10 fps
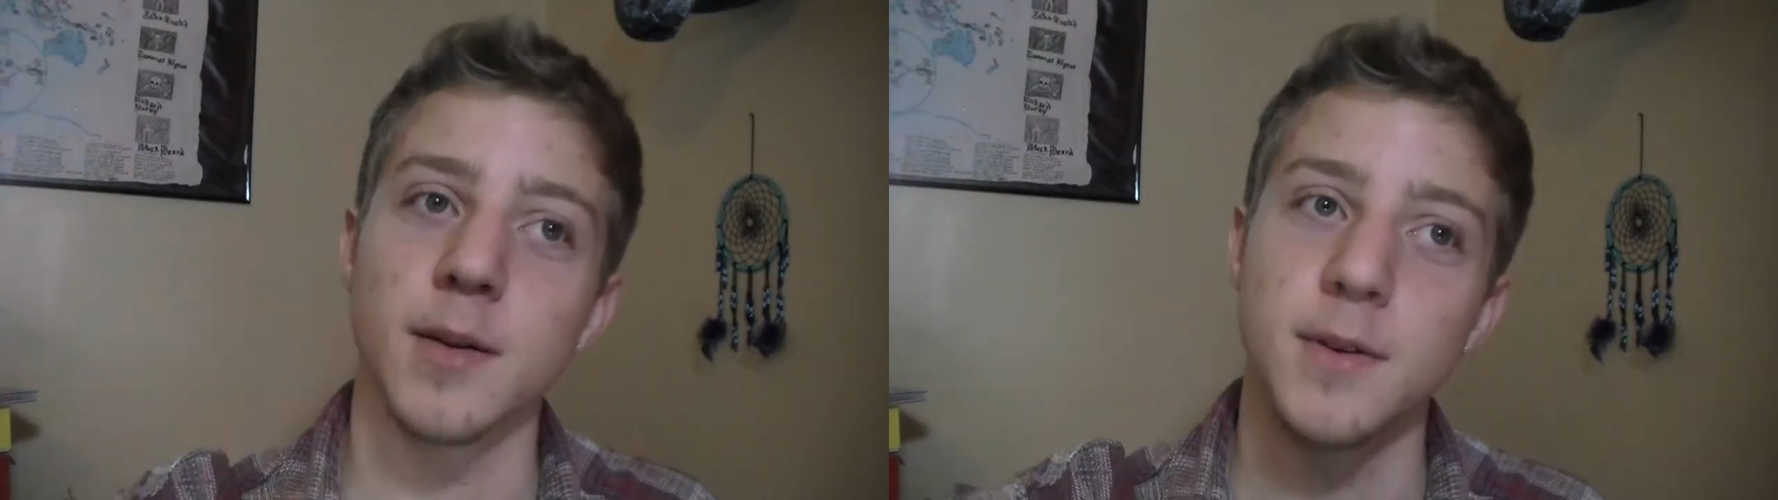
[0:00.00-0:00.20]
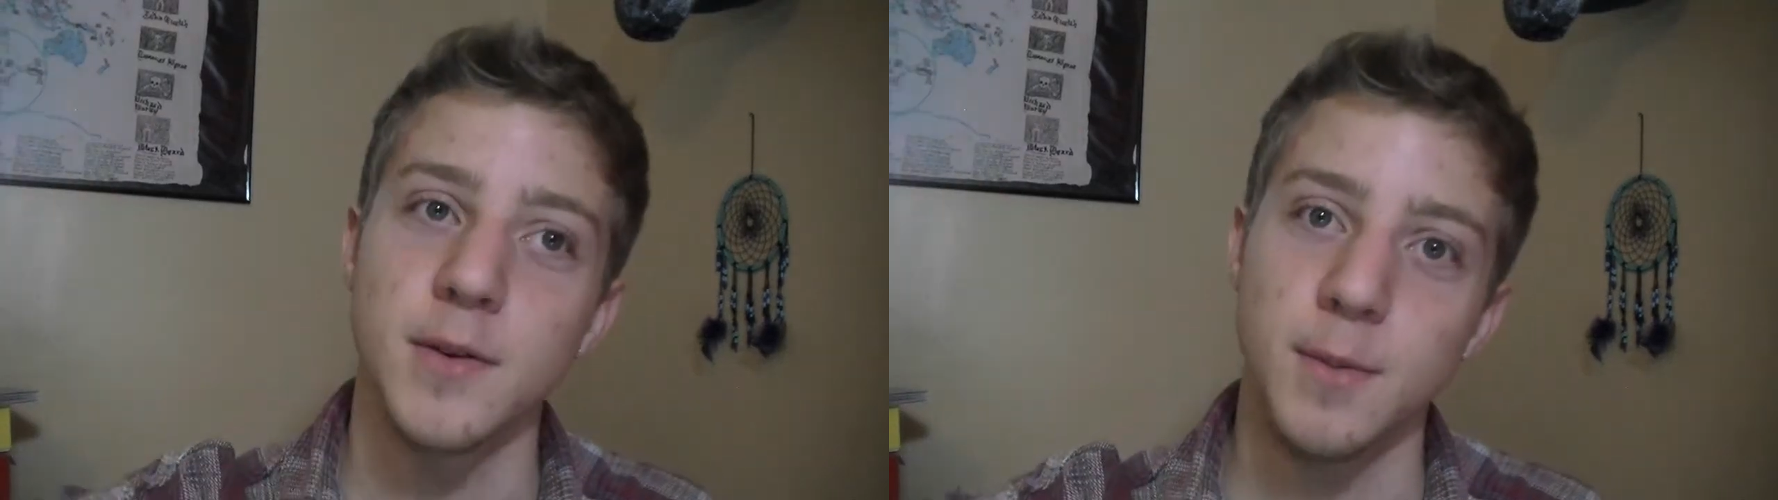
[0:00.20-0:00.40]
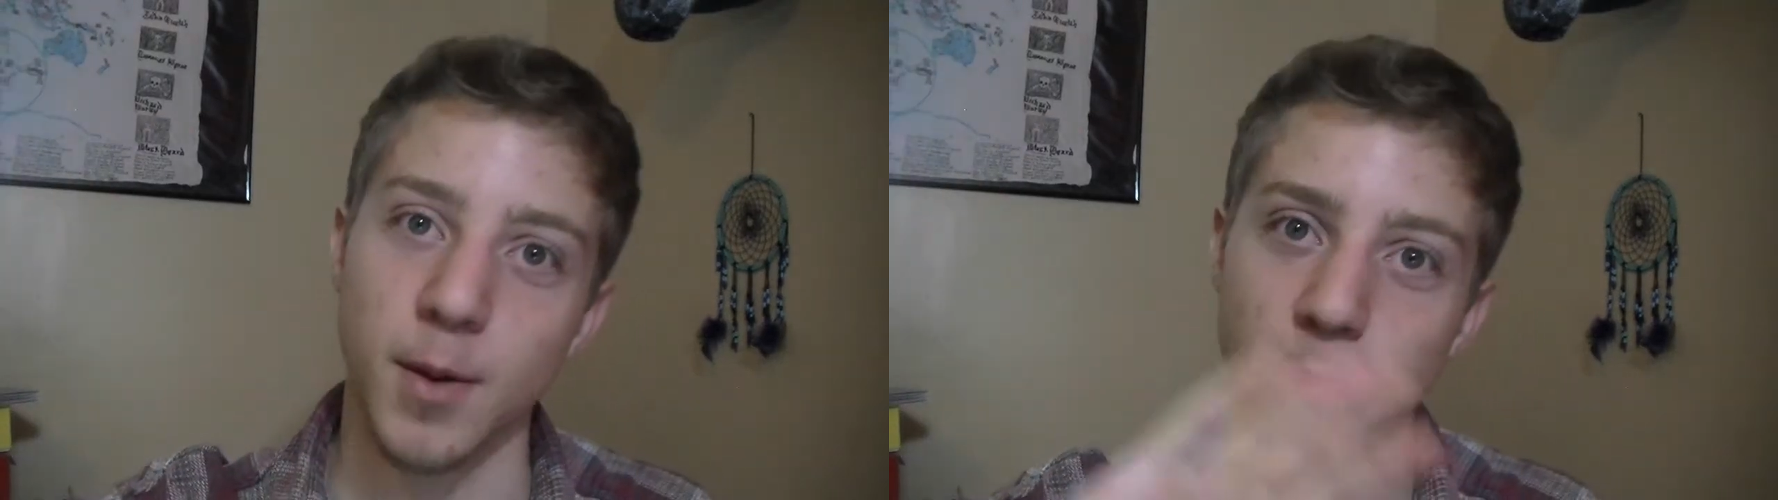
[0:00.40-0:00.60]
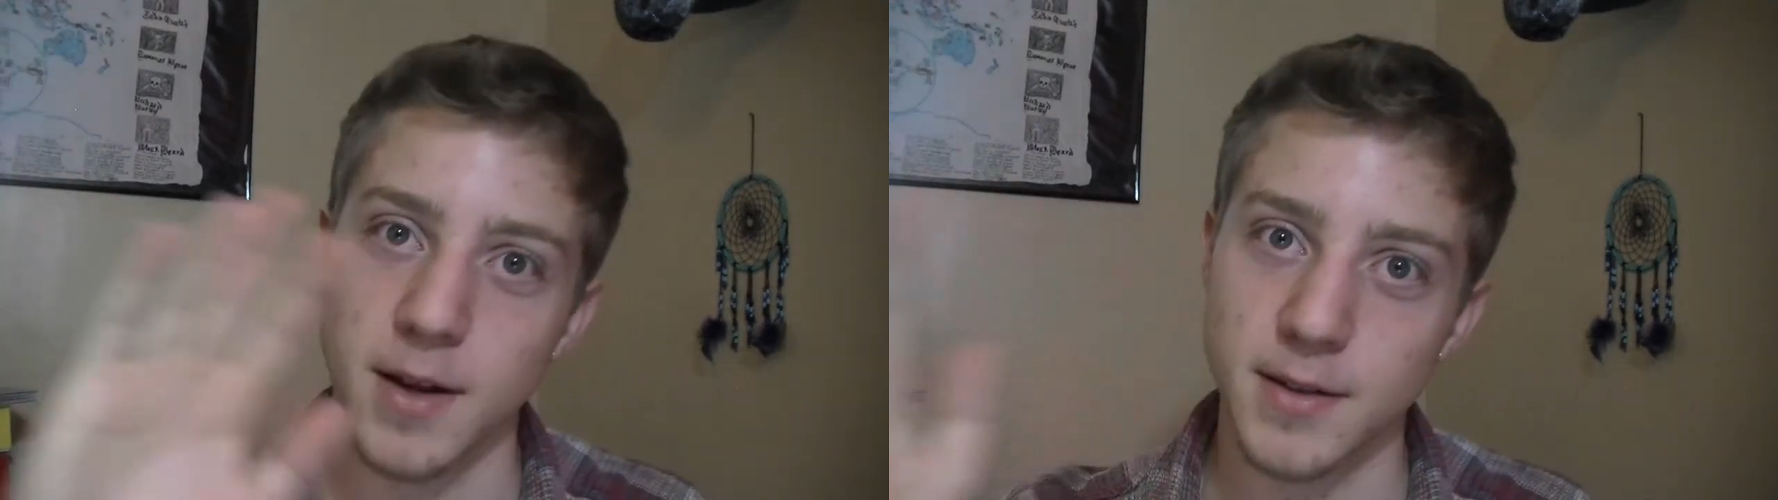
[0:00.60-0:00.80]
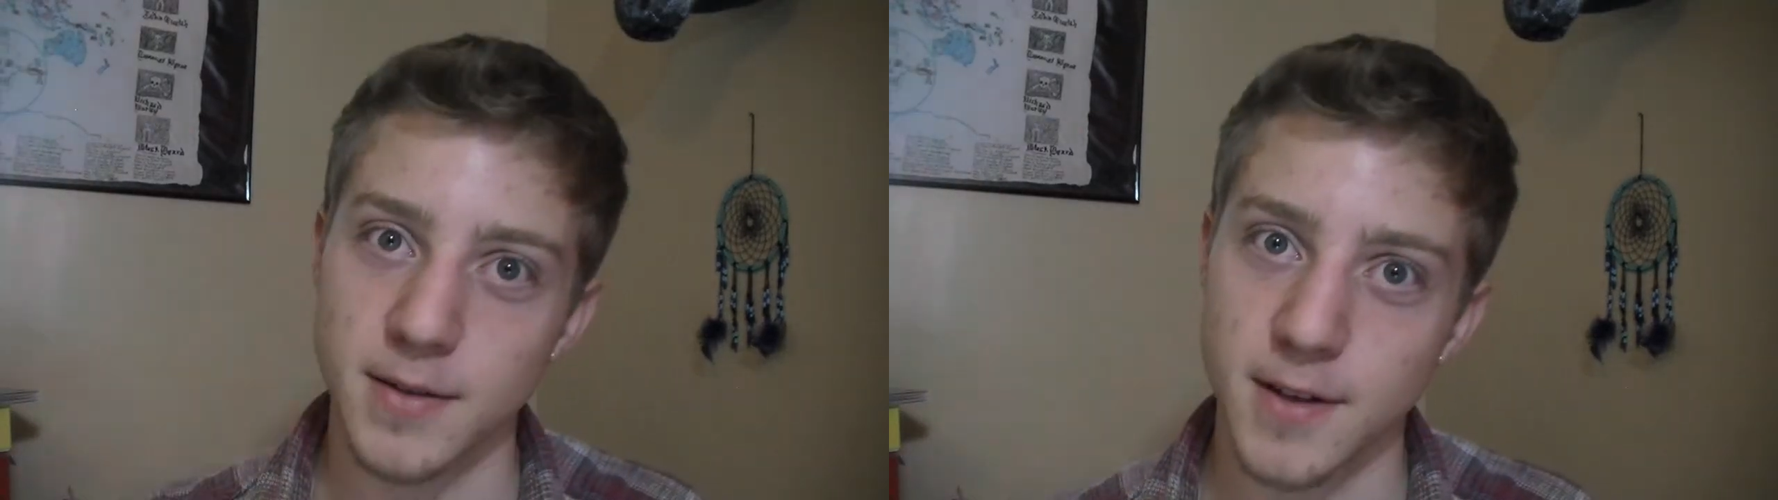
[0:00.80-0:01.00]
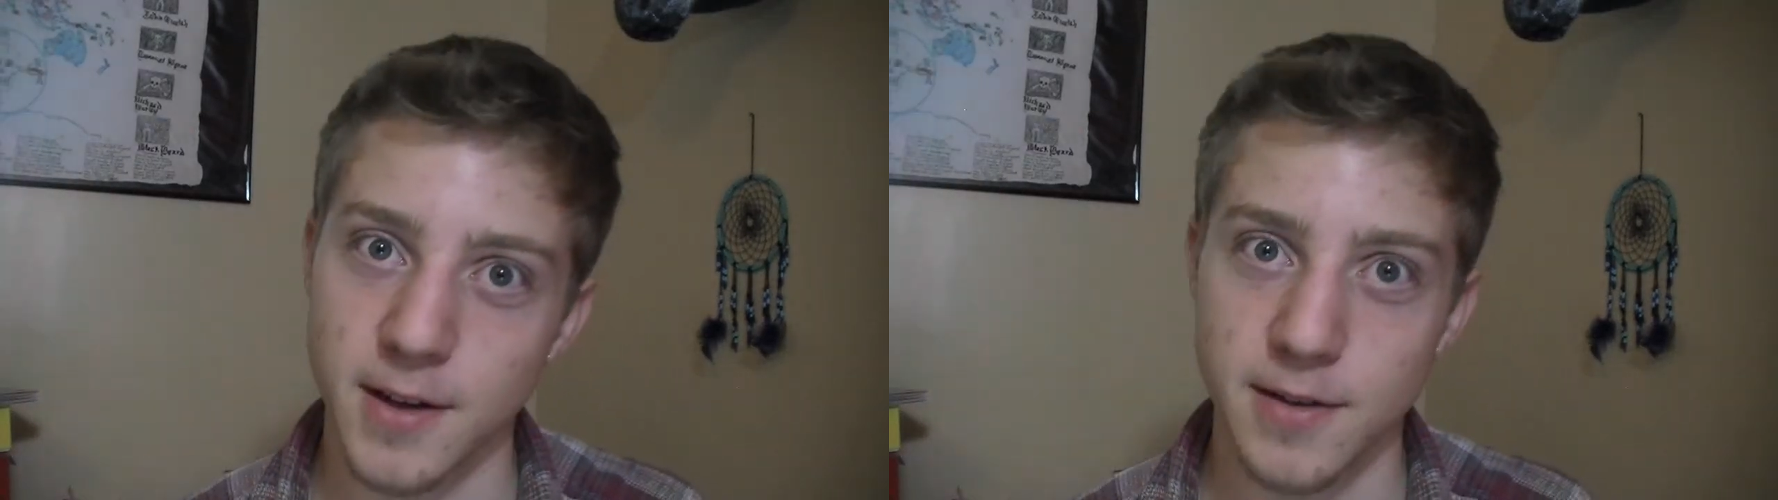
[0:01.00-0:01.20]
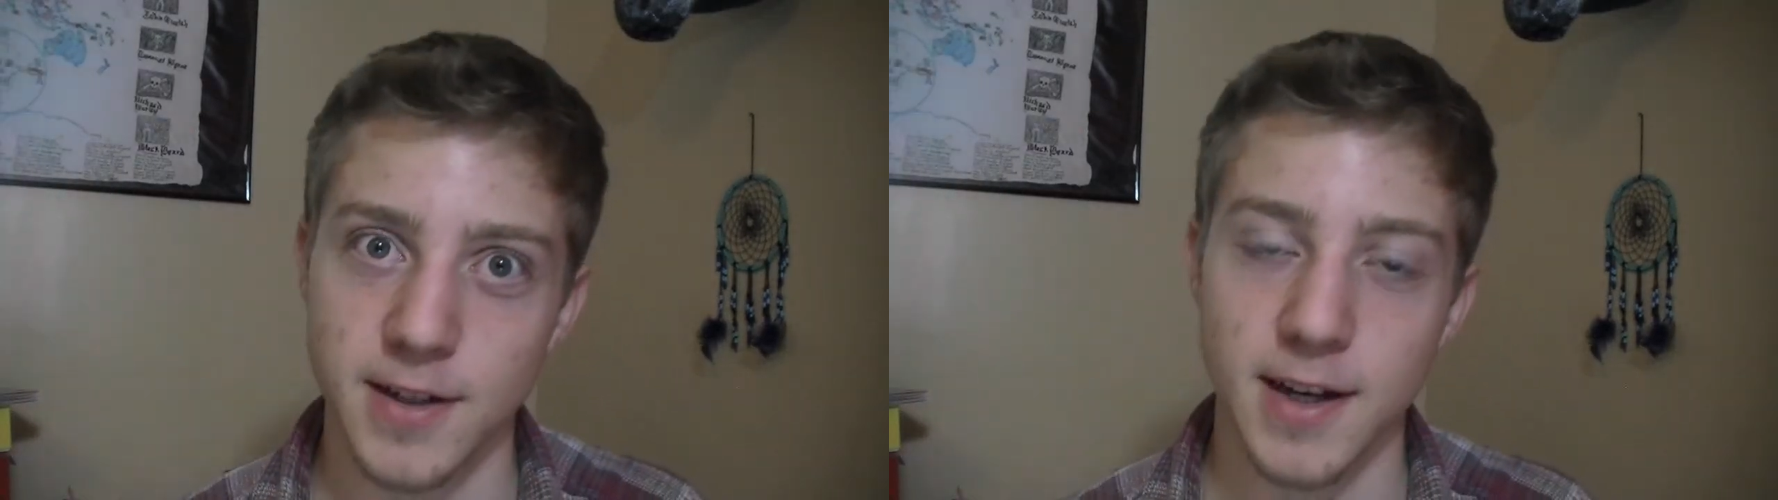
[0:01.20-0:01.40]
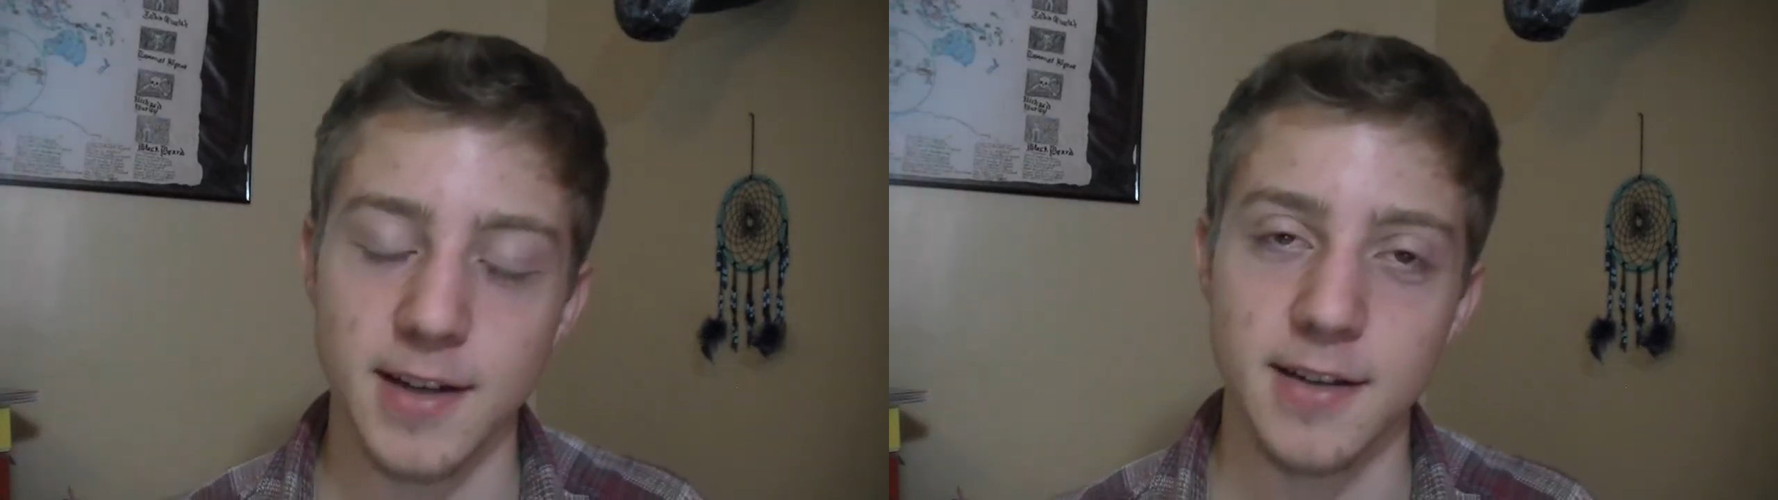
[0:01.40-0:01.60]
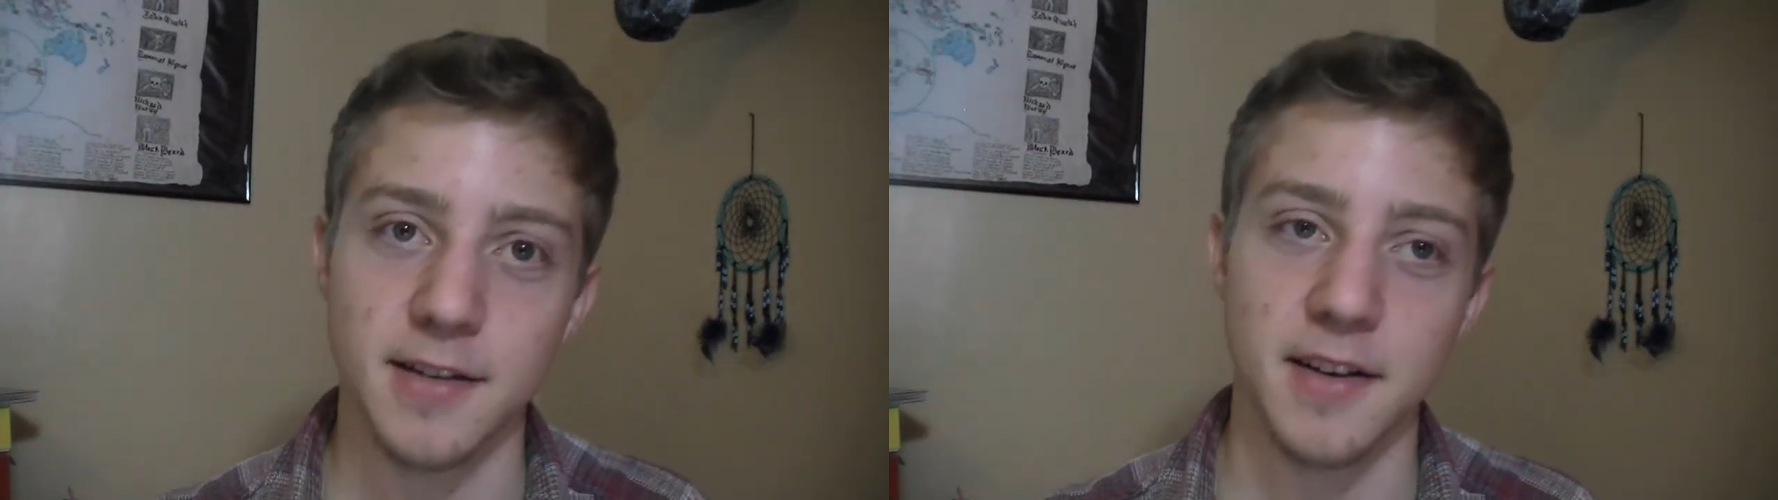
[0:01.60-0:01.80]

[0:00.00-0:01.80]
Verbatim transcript: going to be doing my penalty video today.